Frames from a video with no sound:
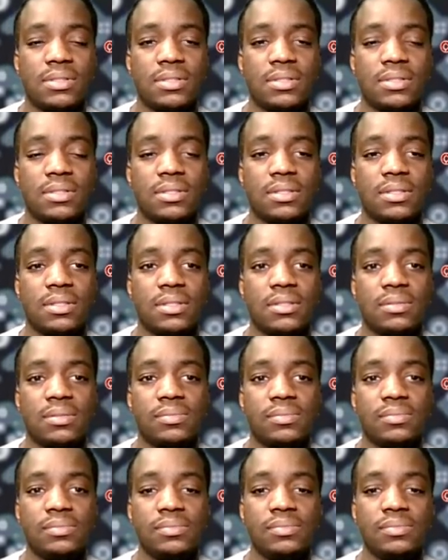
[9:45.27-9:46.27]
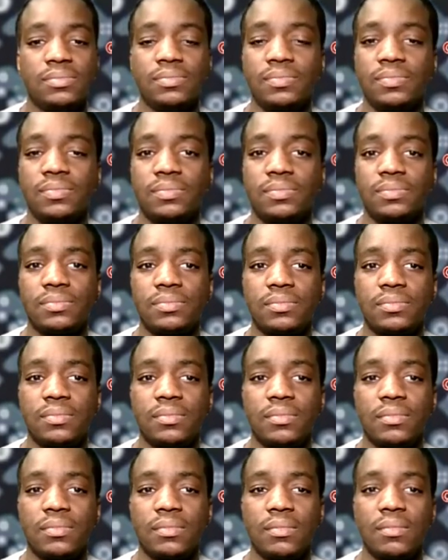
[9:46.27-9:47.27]

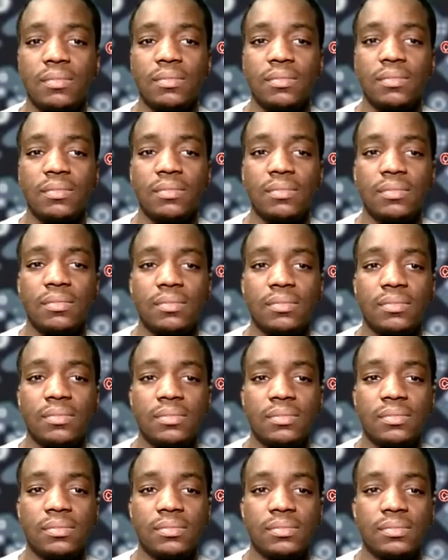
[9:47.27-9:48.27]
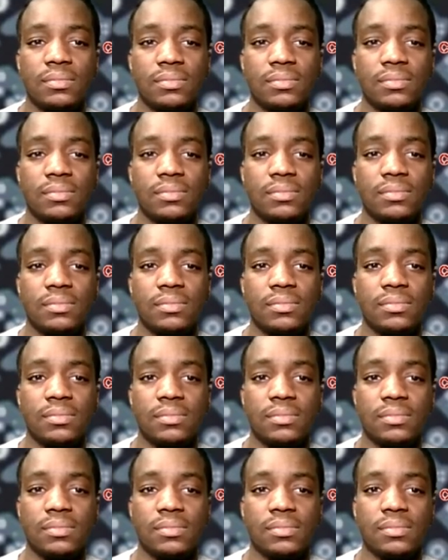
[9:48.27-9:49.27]

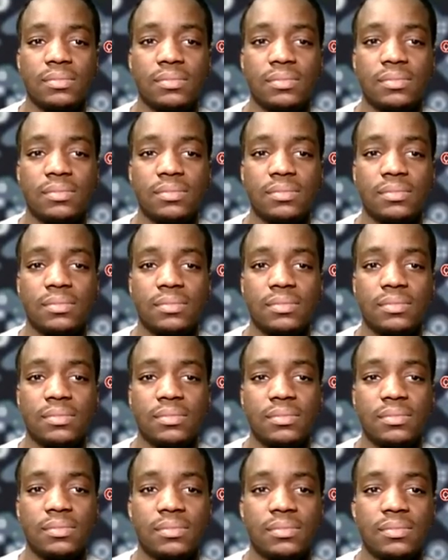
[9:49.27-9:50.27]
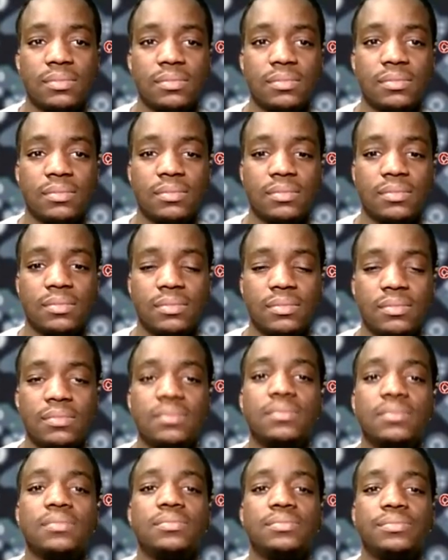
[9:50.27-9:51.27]

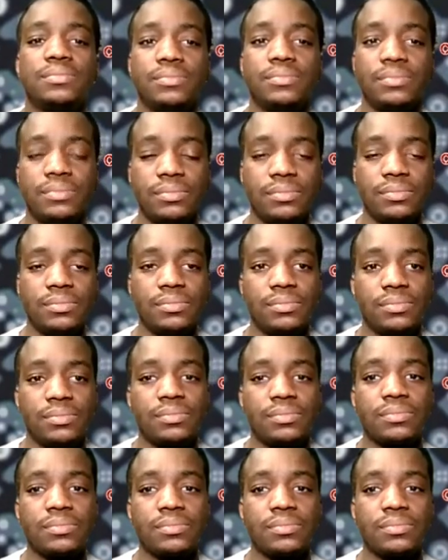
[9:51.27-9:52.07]
No words are spoken by the person on screen.